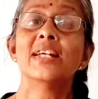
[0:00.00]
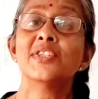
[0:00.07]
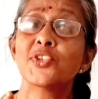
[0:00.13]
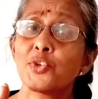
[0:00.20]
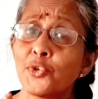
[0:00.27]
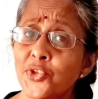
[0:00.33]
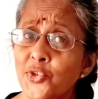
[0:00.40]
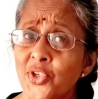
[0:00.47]

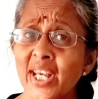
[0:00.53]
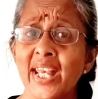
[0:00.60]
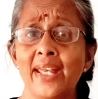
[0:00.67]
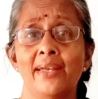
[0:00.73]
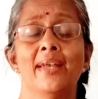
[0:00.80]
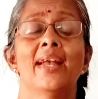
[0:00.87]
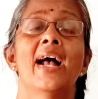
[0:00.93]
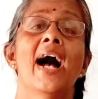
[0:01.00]
So
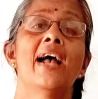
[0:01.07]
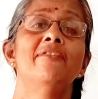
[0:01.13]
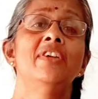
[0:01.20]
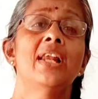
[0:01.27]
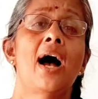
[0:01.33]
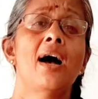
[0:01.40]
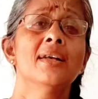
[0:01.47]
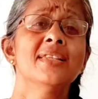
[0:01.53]
today, I
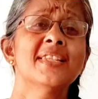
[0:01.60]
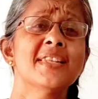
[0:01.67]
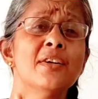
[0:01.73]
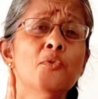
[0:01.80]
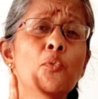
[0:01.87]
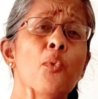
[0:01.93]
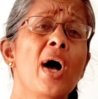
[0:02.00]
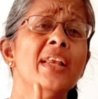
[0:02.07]
will
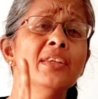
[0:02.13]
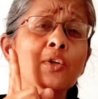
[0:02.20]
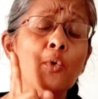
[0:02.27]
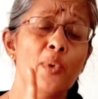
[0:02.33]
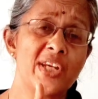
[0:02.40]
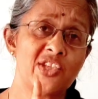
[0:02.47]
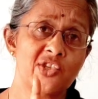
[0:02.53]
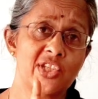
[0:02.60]
answer one
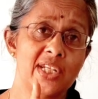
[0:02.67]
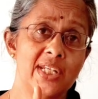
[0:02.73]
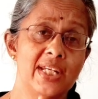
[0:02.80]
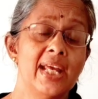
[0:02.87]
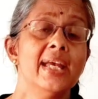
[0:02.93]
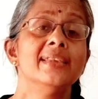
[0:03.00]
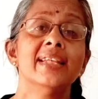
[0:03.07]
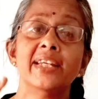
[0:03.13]

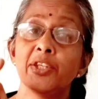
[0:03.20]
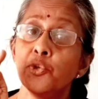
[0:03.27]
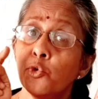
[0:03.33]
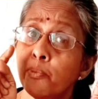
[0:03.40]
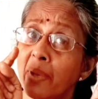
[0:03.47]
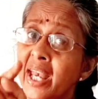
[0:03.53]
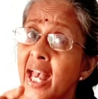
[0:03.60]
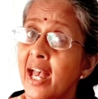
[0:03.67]
question that
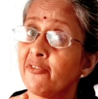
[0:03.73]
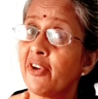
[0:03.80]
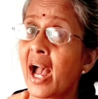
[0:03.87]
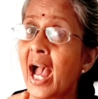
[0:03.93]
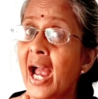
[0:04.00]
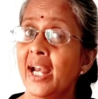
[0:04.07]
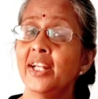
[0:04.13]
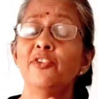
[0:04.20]
you may have
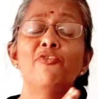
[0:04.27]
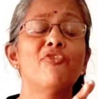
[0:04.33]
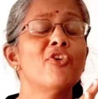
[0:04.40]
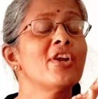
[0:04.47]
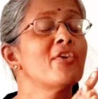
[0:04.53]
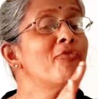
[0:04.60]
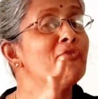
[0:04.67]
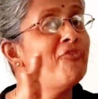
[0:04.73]
had
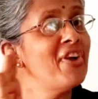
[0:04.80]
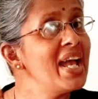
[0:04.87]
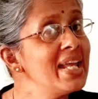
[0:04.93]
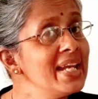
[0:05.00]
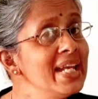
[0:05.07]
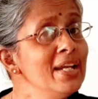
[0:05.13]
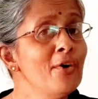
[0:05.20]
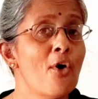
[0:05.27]
for a
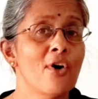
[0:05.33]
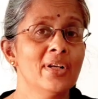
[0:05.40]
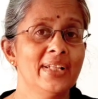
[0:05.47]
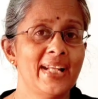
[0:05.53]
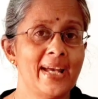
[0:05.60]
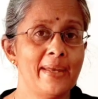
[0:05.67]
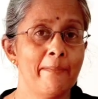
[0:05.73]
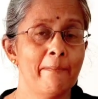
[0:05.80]
very
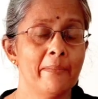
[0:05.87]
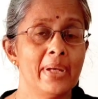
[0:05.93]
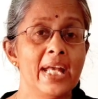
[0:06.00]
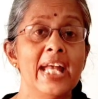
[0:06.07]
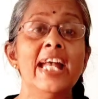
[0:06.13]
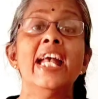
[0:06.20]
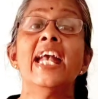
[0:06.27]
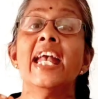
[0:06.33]
long time.
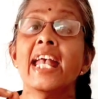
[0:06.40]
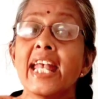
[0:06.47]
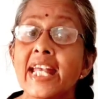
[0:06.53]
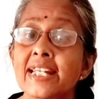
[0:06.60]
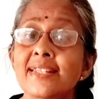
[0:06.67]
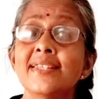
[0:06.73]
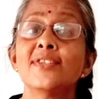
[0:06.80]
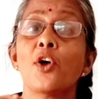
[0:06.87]

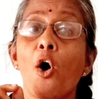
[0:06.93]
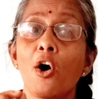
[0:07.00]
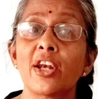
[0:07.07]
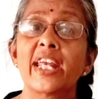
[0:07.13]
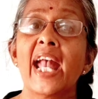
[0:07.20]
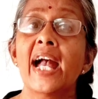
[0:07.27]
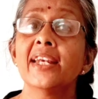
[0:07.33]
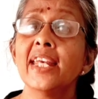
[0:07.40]
Is
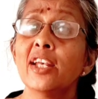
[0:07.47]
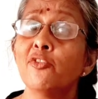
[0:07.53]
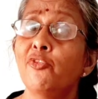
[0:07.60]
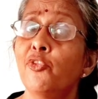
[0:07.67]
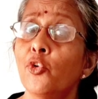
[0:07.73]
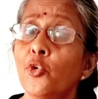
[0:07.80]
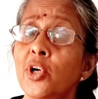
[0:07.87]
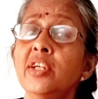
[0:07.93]
organic
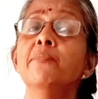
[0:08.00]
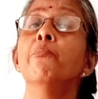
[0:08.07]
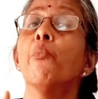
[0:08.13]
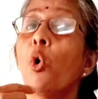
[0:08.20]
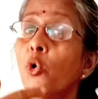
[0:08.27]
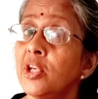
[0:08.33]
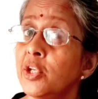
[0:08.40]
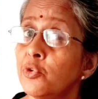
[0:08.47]
food
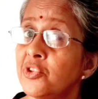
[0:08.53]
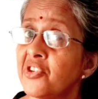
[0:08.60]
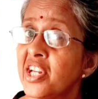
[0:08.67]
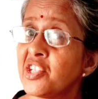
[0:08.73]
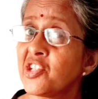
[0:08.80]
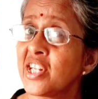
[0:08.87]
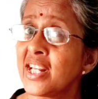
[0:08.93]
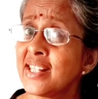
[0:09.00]
more
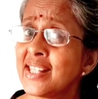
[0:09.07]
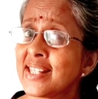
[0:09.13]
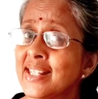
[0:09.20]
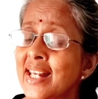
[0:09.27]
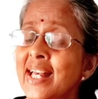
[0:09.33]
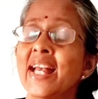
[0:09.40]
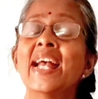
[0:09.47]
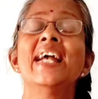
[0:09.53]

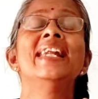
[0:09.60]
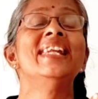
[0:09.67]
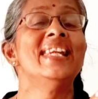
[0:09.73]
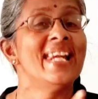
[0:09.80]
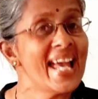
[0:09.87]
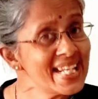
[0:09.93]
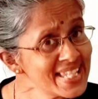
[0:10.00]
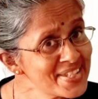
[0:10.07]
nutritious?
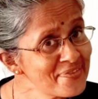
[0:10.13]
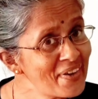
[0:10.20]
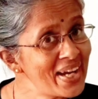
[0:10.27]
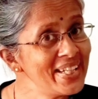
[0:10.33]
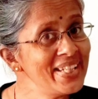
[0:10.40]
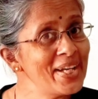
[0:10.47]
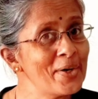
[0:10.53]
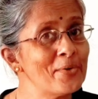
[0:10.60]
Let's
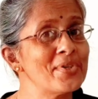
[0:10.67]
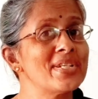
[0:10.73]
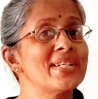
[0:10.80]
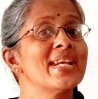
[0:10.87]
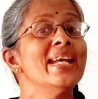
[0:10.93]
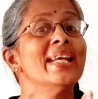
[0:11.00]
find out.